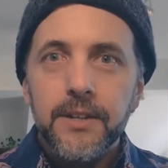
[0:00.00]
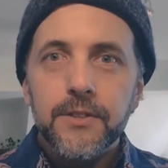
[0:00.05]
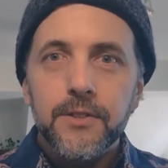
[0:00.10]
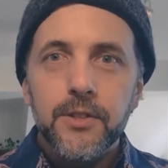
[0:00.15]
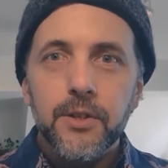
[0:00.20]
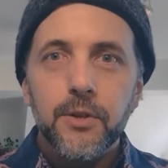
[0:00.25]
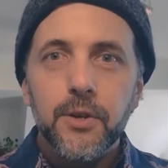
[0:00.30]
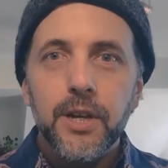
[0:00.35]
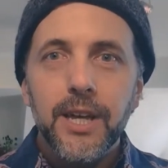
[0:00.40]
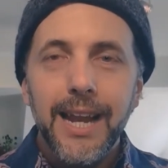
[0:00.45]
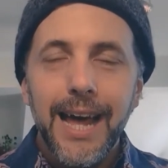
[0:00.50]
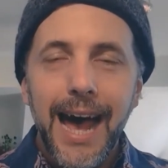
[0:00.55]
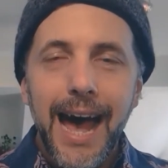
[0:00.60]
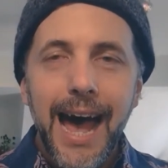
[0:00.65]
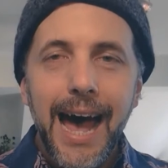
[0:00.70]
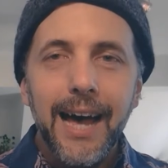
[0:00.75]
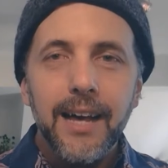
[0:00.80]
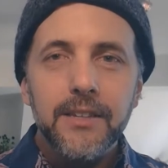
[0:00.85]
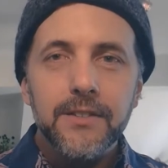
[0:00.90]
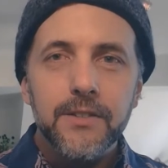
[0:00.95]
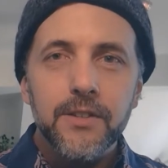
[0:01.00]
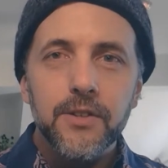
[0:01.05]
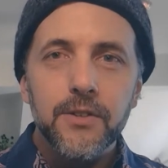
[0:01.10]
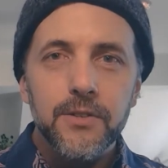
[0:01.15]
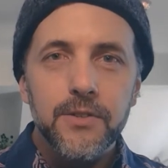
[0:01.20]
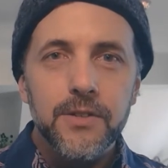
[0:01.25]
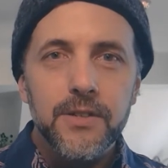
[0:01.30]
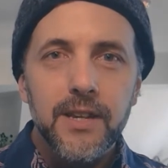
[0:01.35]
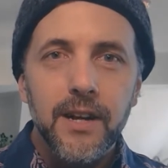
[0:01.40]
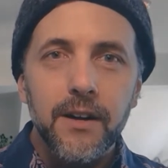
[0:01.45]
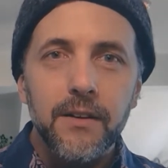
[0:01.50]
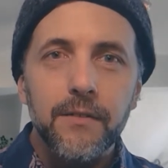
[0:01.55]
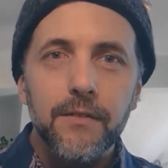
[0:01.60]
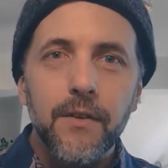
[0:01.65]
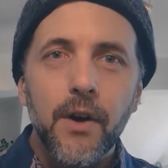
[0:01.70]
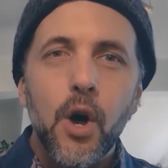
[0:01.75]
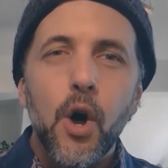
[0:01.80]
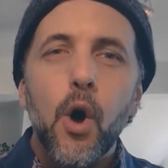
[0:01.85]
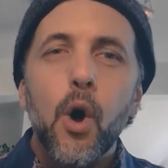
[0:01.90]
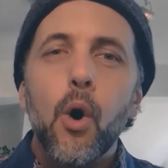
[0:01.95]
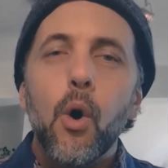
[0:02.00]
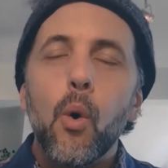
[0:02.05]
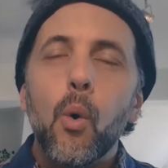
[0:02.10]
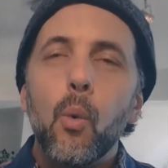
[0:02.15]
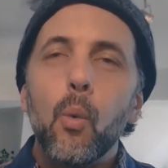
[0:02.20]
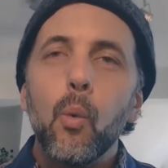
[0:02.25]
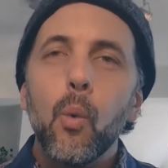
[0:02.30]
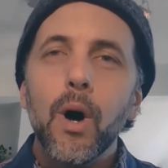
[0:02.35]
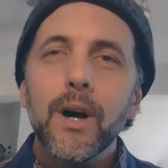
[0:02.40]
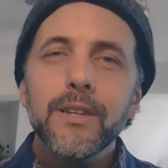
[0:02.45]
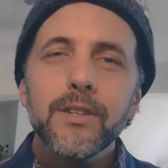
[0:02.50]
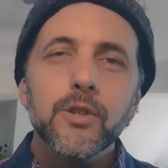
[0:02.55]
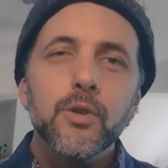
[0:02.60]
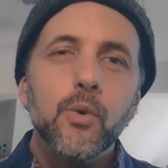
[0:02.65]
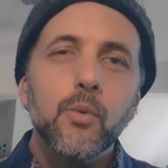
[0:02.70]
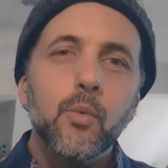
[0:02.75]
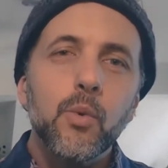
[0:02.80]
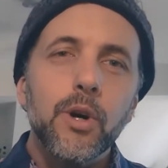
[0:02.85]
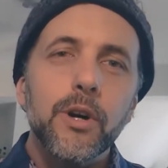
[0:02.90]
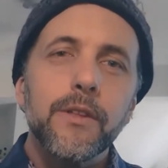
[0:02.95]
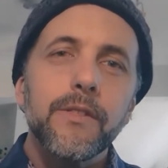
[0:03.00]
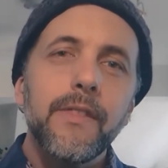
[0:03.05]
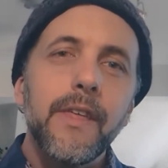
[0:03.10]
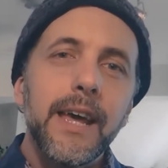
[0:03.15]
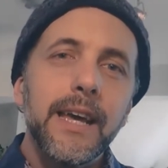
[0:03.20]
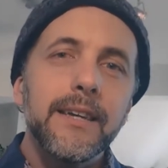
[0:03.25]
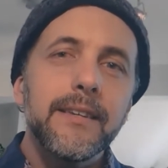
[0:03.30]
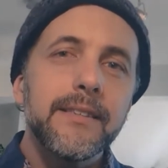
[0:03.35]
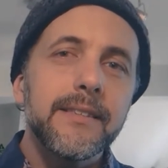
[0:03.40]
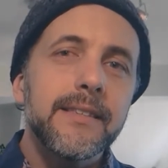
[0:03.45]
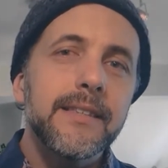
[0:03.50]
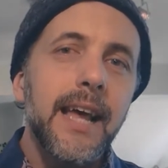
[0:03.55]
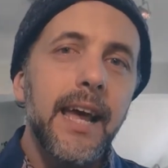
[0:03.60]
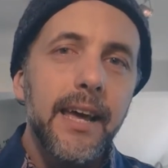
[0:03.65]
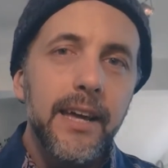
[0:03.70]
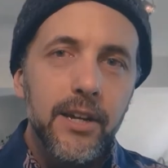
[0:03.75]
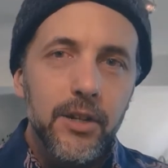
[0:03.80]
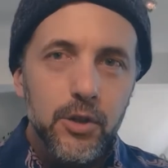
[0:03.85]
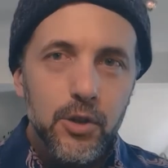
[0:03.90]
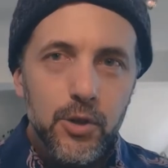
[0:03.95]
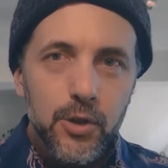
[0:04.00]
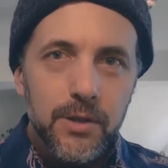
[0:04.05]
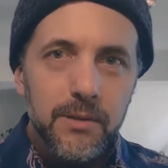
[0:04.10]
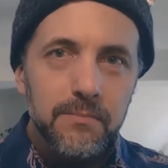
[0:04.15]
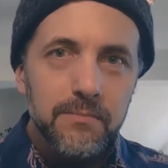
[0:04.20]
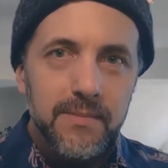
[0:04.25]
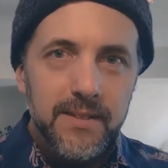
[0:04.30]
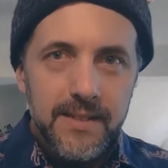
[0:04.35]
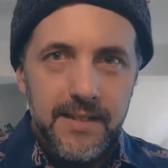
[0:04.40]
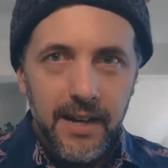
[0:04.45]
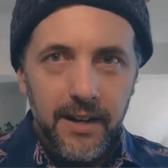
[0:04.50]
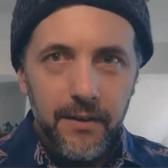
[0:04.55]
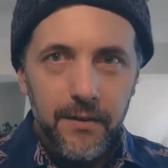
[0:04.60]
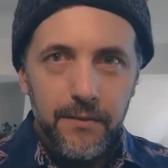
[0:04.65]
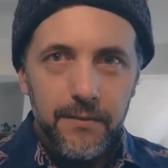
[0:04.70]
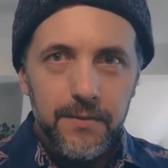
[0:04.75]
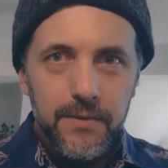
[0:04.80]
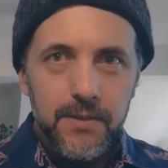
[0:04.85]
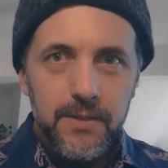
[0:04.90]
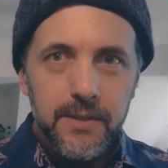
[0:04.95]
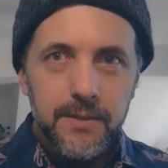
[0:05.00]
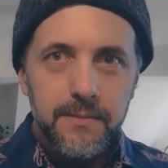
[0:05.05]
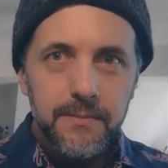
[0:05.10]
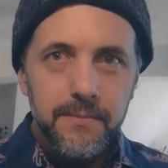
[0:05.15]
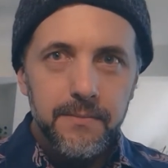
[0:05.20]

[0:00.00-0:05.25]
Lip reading: So you can ask yourself, what were they saying to themselves?